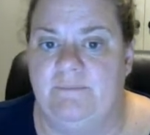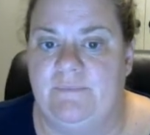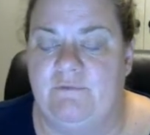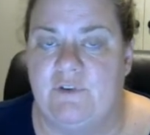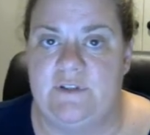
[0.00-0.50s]

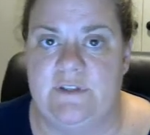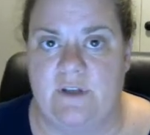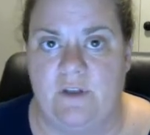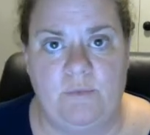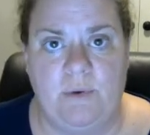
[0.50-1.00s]
versus
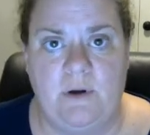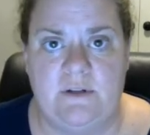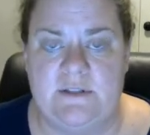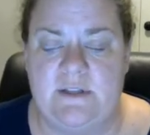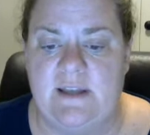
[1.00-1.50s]
other
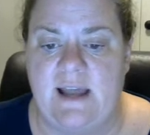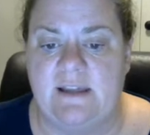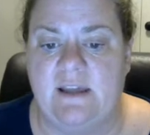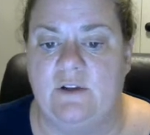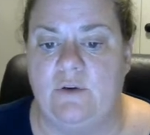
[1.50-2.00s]
parts, then I
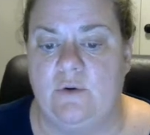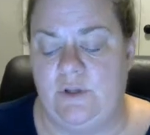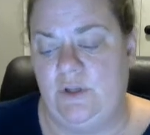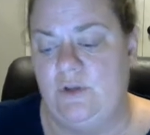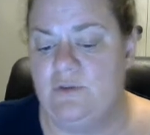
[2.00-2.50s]
can
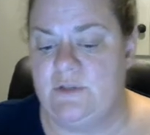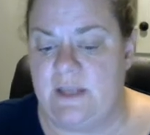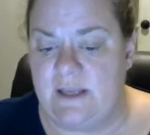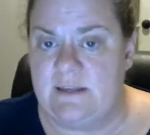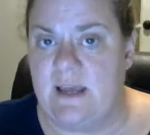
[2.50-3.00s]
use the
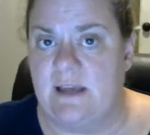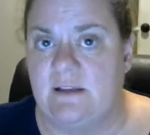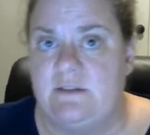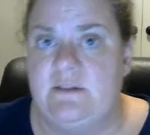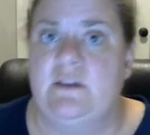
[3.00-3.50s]

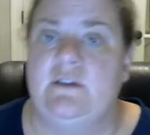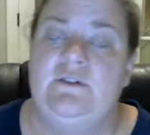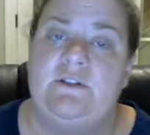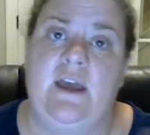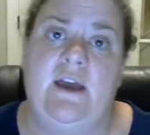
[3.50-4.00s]
index
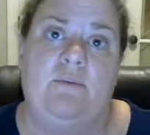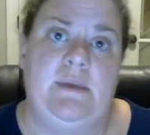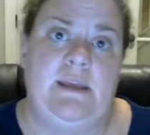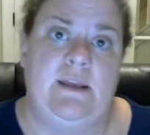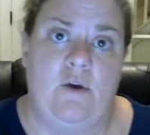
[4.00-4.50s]
to help
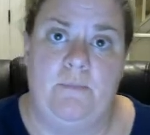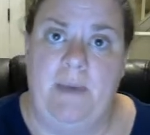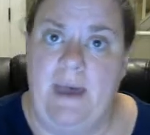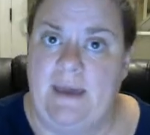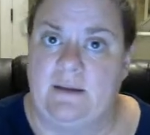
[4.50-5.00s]
me go
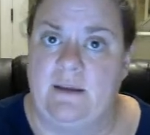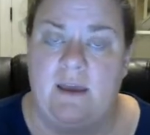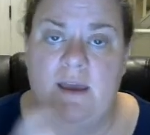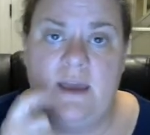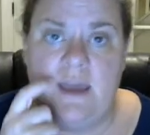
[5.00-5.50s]
back
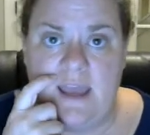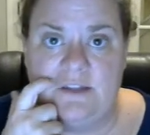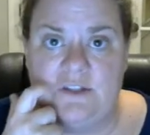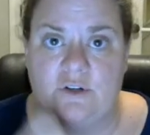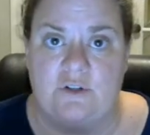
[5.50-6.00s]

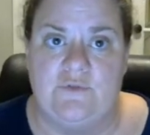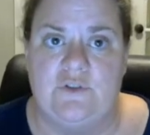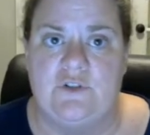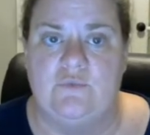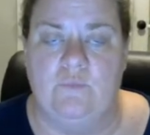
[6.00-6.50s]
and search for
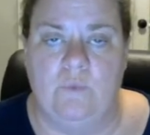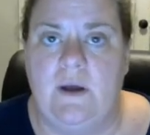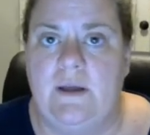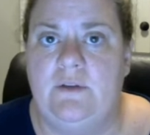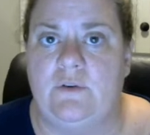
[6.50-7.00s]
just
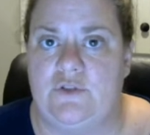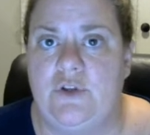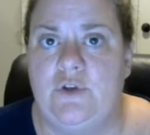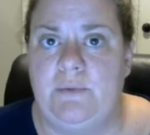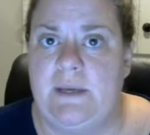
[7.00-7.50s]
1 or
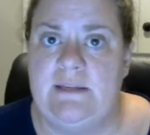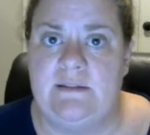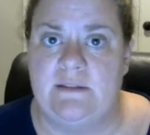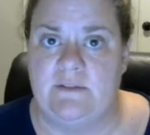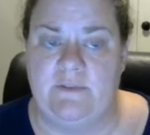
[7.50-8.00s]
2
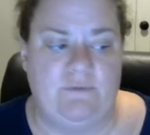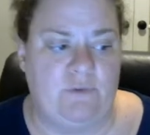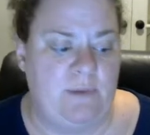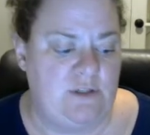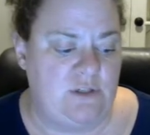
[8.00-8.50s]
pieces of
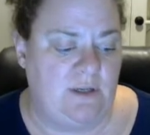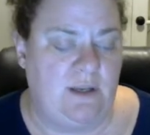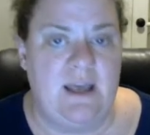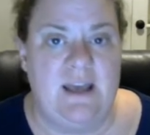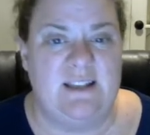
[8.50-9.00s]
information,
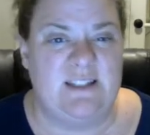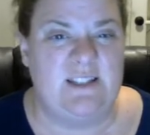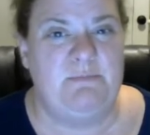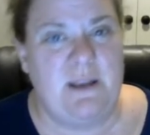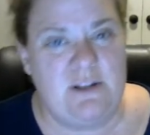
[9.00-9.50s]

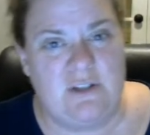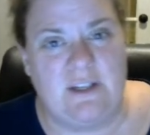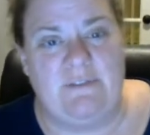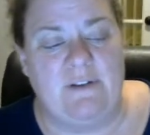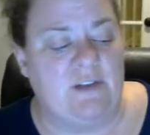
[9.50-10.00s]
especially
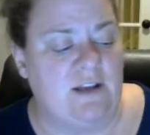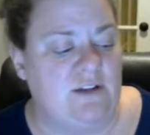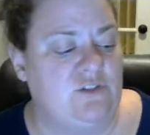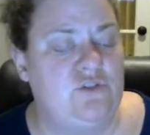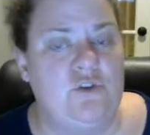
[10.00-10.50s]
if I've got a
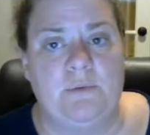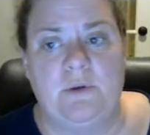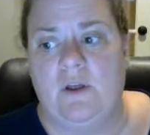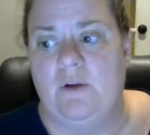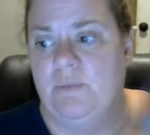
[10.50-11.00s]
super
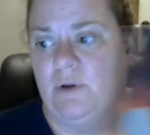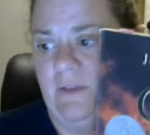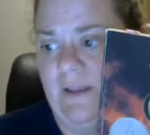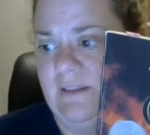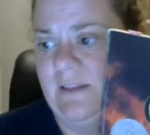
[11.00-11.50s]
long book
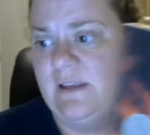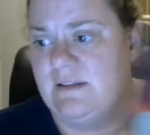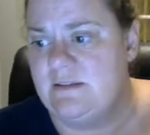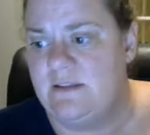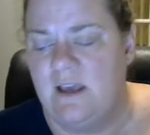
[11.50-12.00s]
like
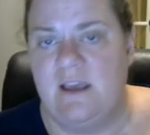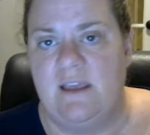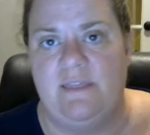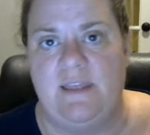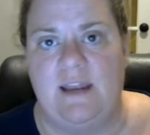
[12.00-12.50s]
this.
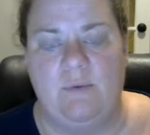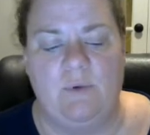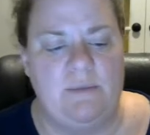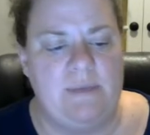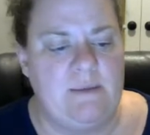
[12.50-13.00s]
then I
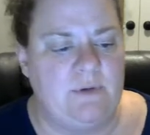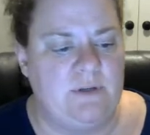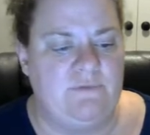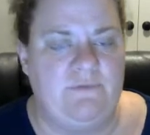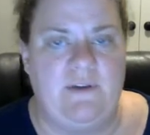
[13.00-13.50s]
want to be able
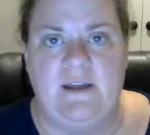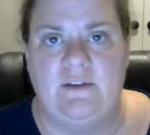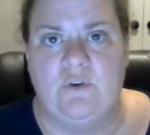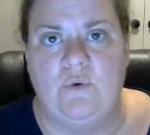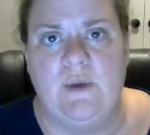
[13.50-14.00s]
to find
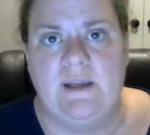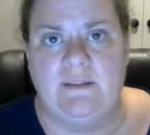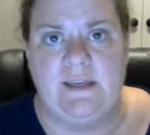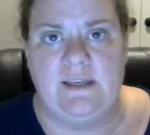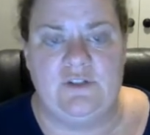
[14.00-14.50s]

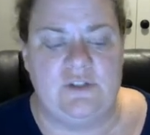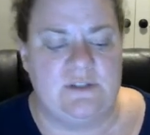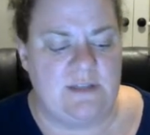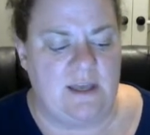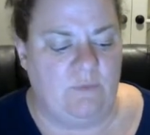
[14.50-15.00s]
quickly
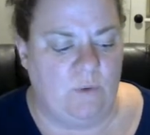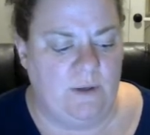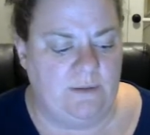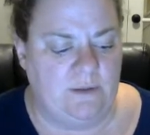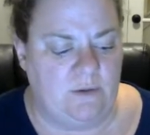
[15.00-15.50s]
just that
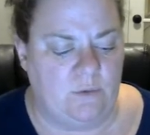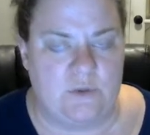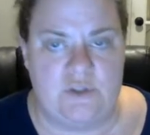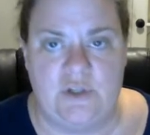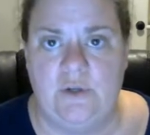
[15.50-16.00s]
one or
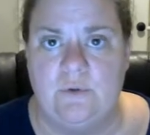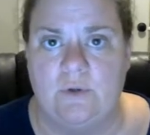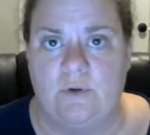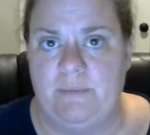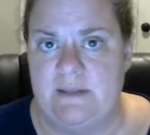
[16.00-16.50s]
two
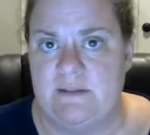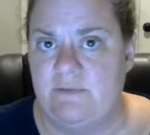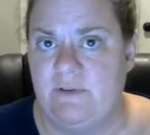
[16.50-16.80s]
little bits of